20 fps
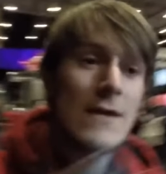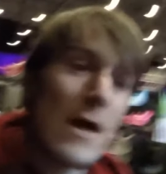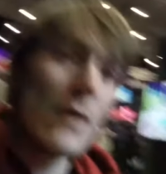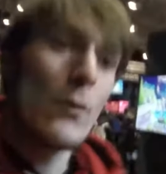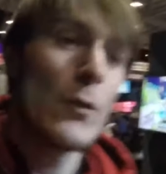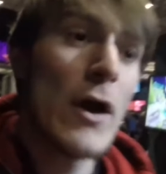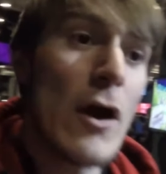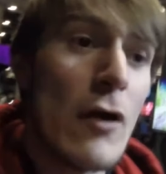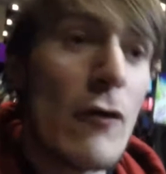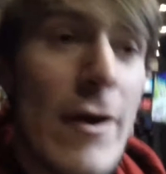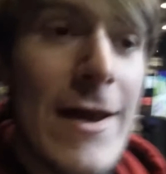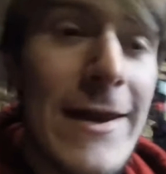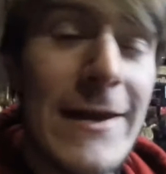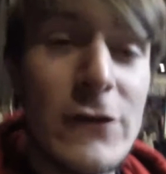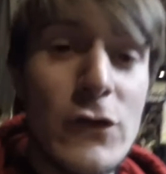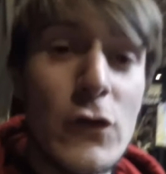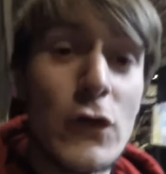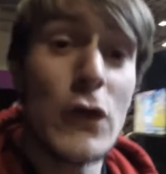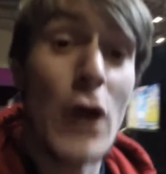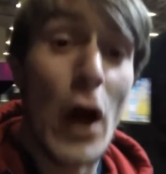and we are ready
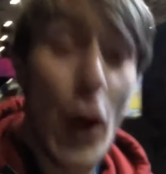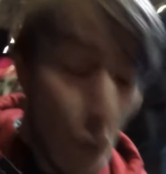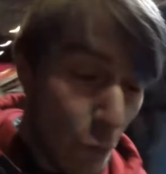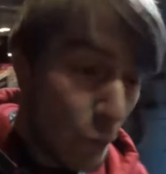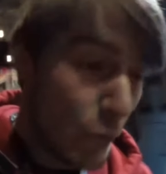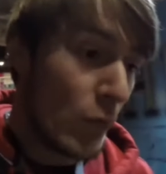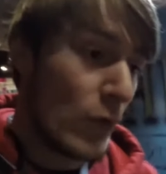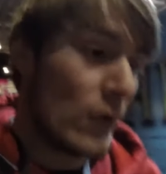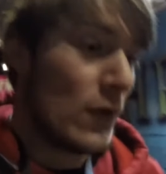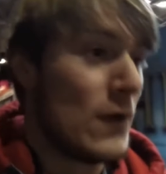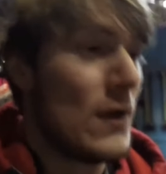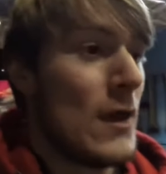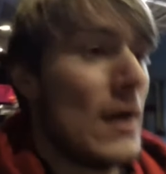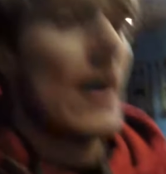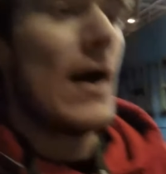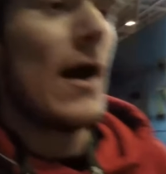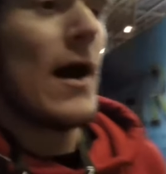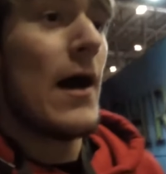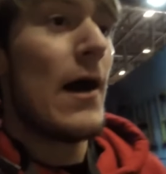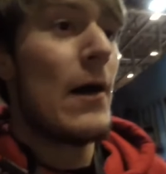to go.
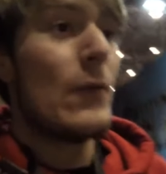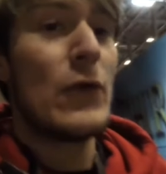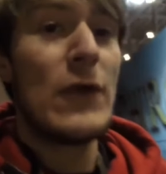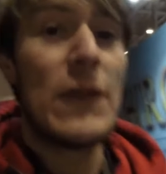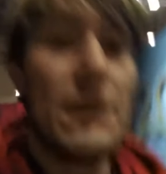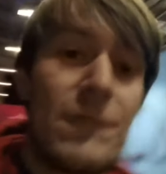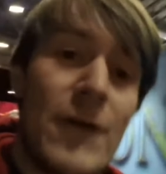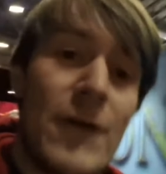Uh, we're in the